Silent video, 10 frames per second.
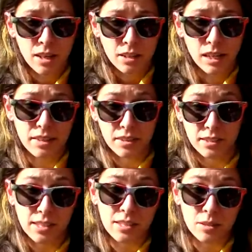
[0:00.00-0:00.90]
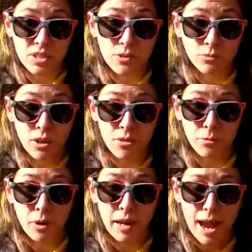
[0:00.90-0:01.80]
like the systems that run
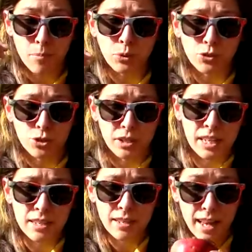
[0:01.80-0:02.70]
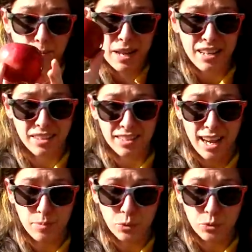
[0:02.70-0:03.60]
through an apple tree and make this apple